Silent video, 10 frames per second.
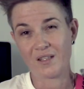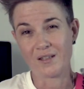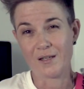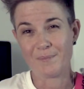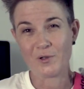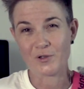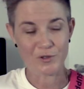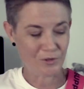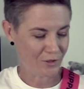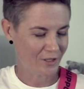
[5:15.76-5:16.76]
yeah, I'm not
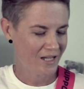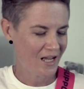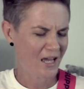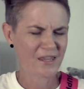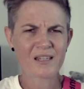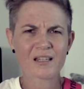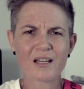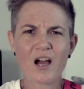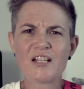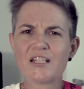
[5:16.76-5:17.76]
sure. I
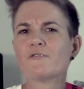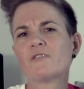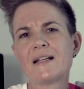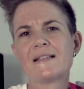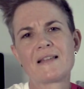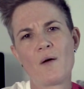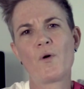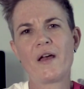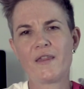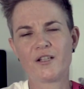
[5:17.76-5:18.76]
think I did read
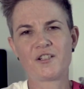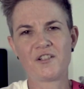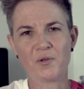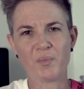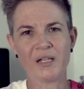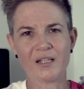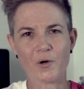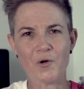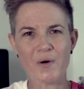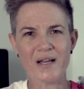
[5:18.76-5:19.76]
somewhere that shell pink
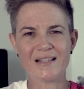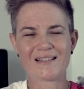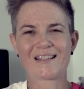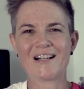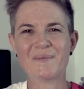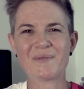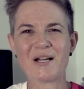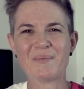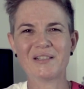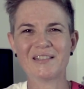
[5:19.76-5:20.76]
always comes
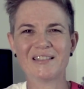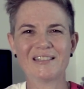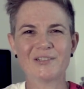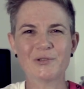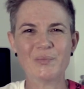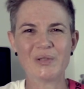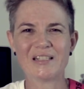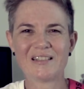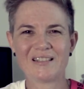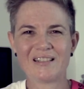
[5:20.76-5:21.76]
up a little bit
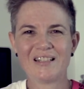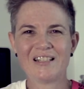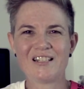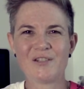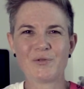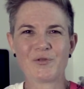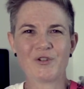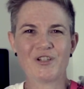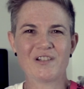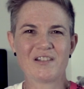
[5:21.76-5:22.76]

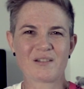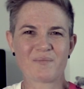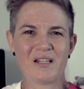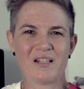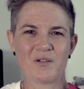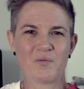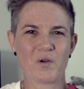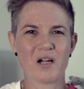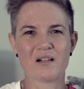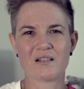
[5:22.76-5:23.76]
different depending on
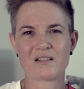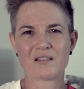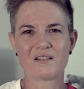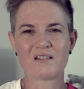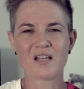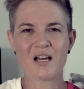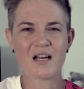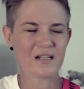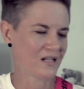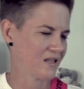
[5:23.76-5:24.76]
where it's
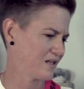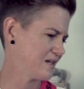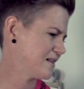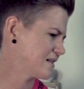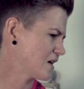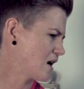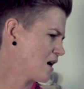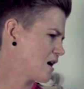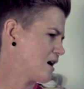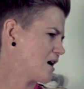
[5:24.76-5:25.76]
done. These
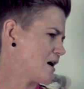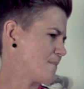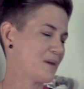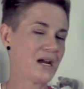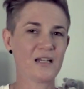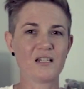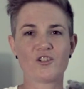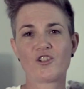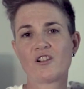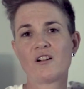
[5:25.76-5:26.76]
are made in
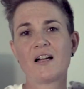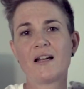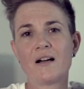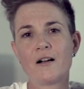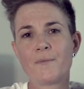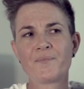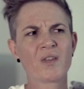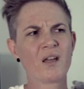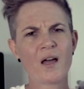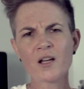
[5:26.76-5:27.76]
China.
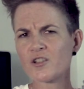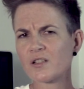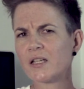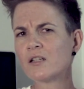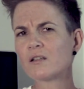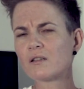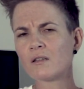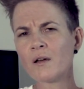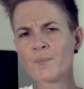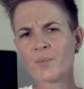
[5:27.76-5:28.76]
Actually,
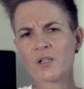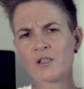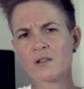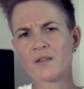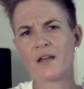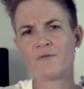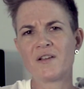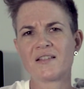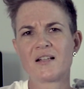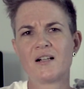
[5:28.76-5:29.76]
I'm pretty sure the
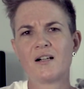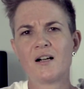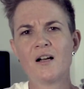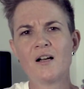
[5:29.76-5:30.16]
FSR